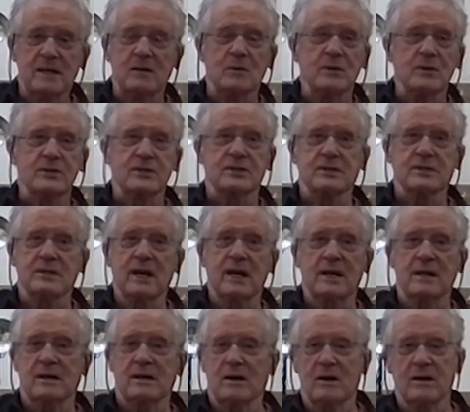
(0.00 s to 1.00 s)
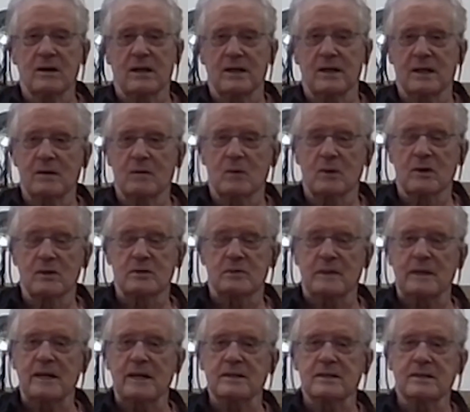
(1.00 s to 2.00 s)
it was not hardly a
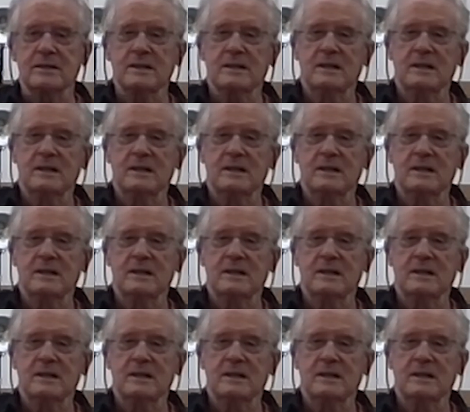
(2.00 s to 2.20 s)
workspace,